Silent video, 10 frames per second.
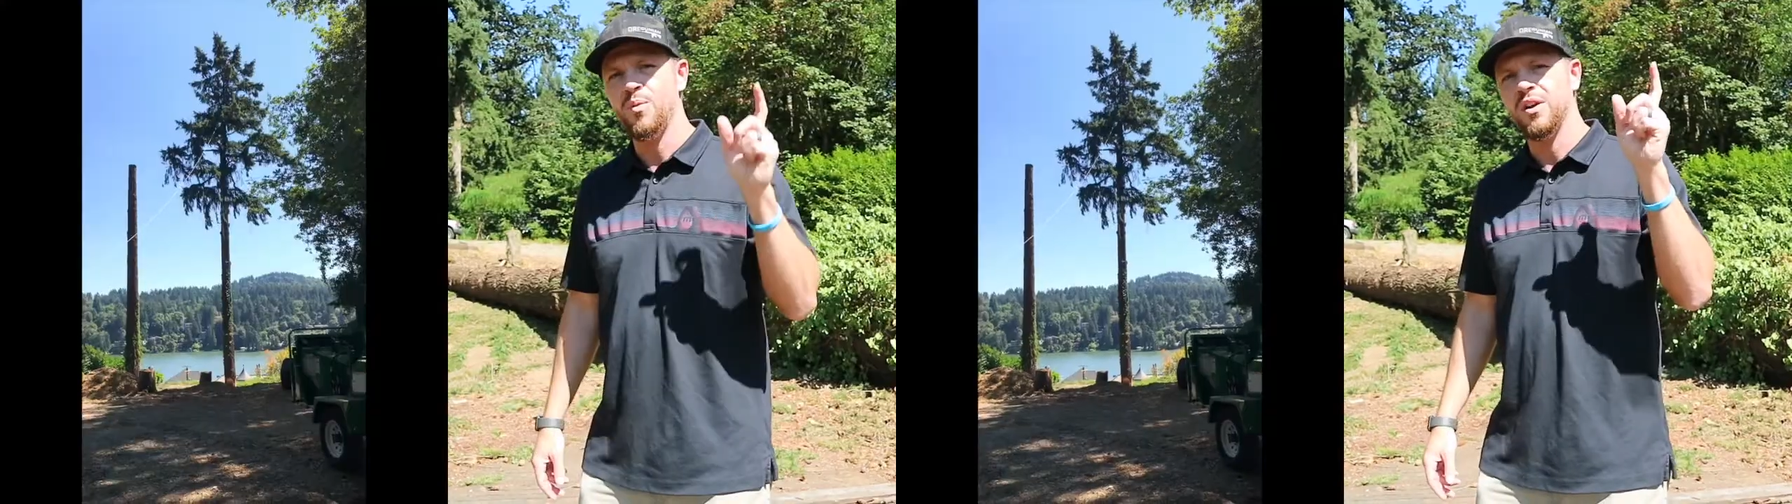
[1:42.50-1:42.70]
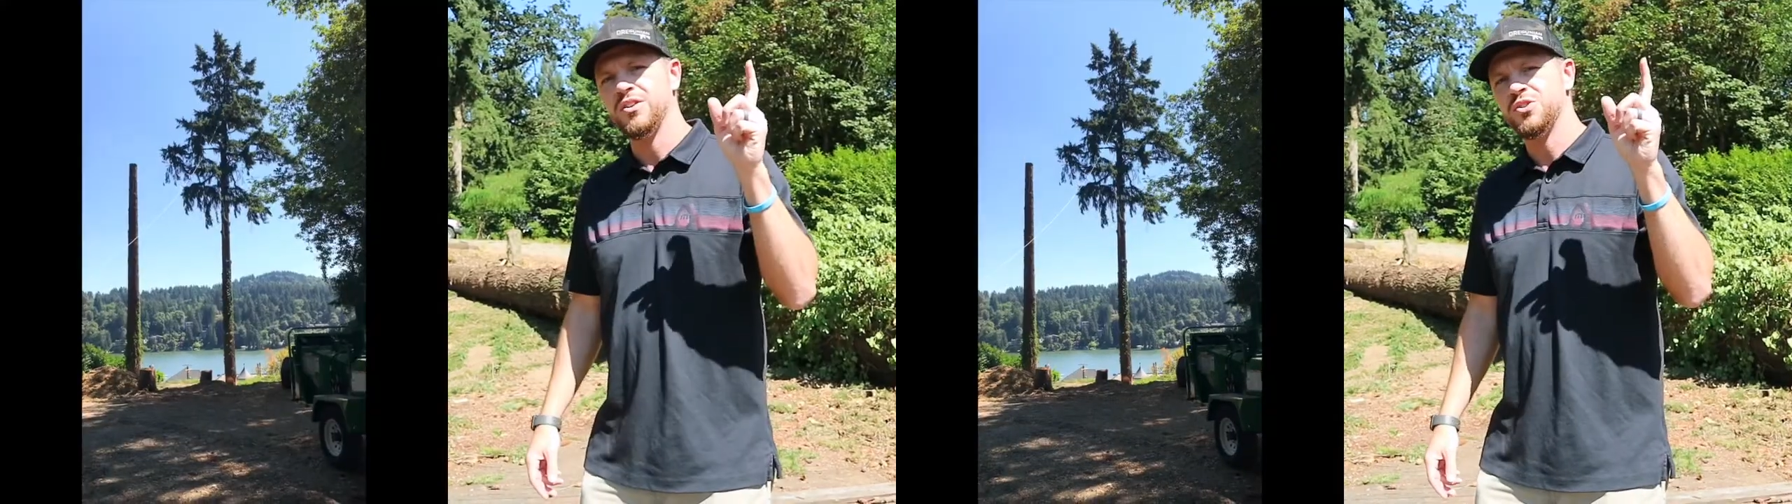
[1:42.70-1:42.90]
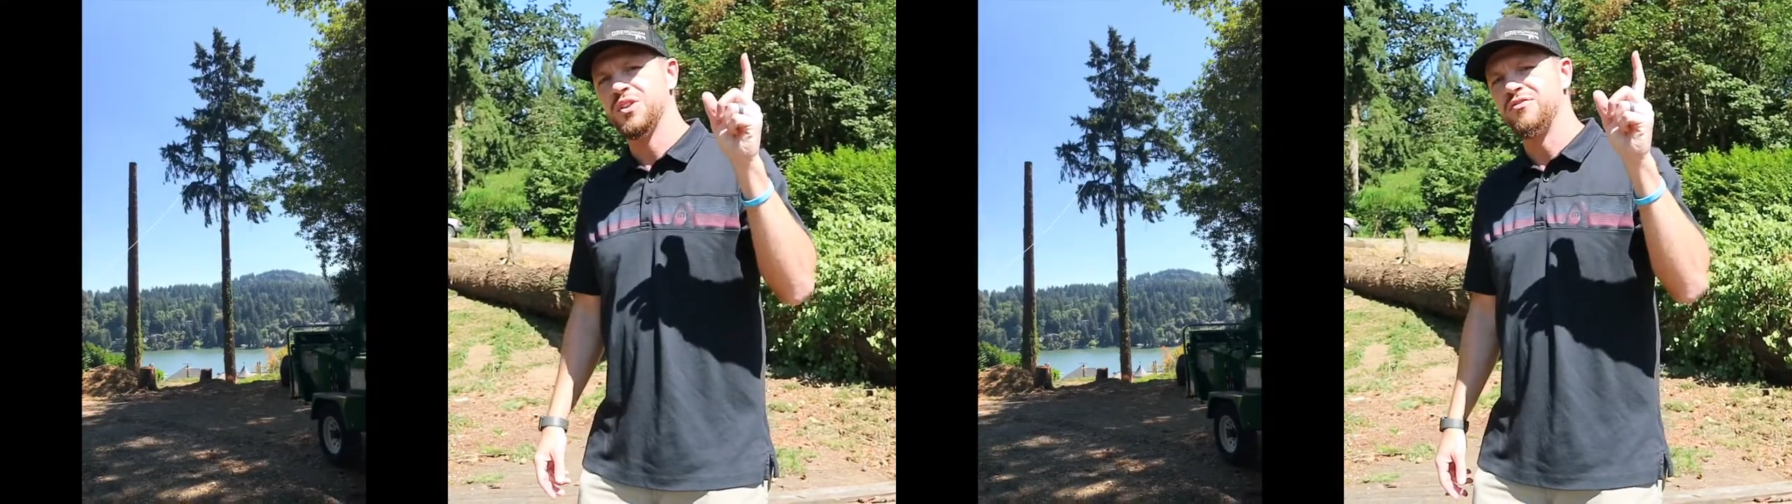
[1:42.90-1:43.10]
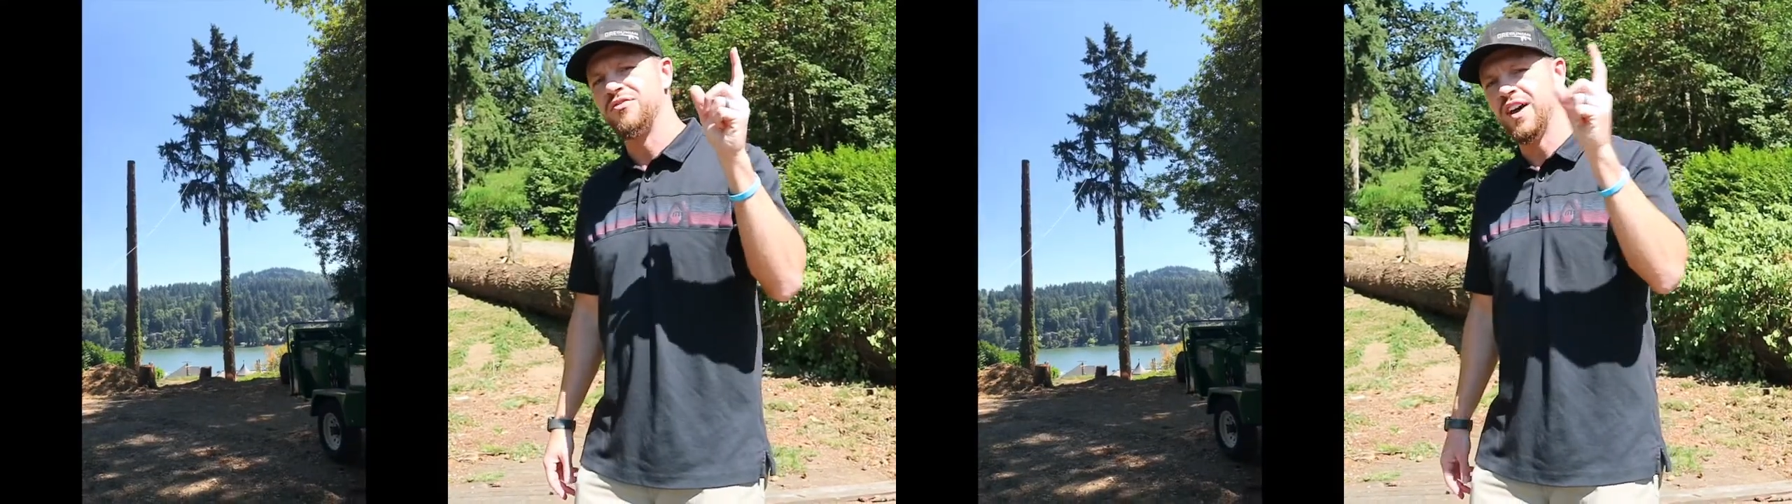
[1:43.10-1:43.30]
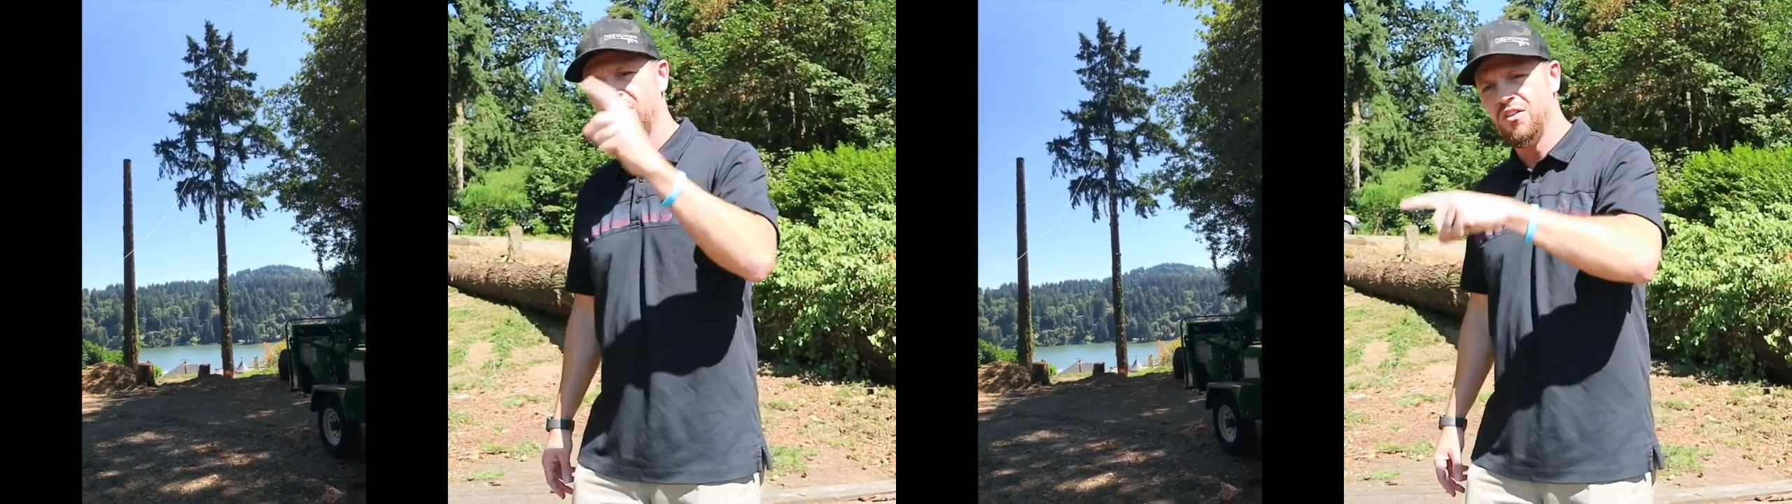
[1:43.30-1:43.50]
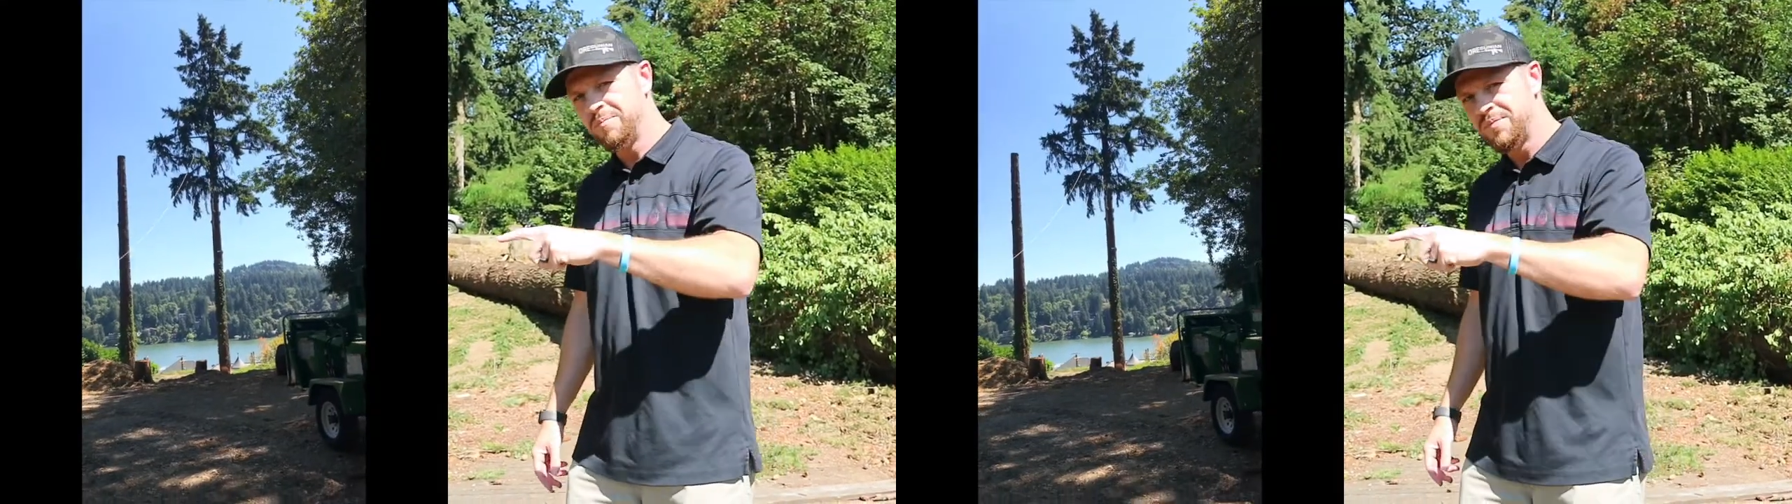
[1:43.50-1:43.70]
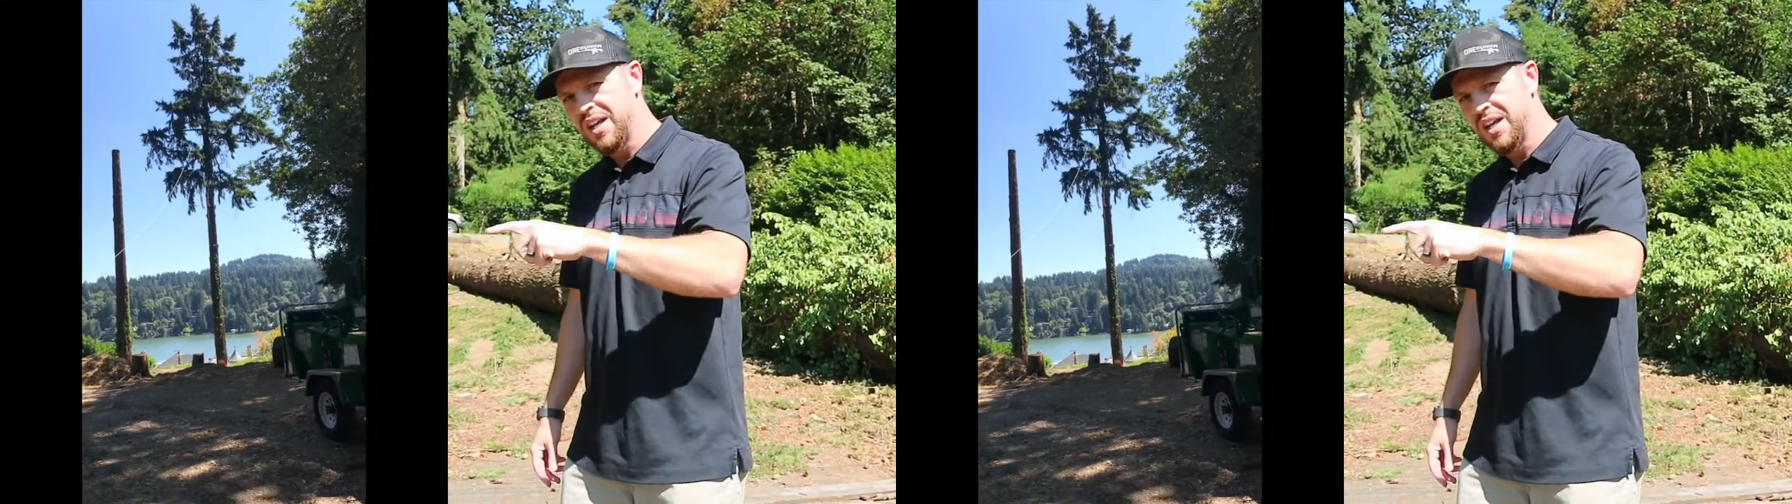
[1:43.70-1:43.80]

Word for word: where the tree fell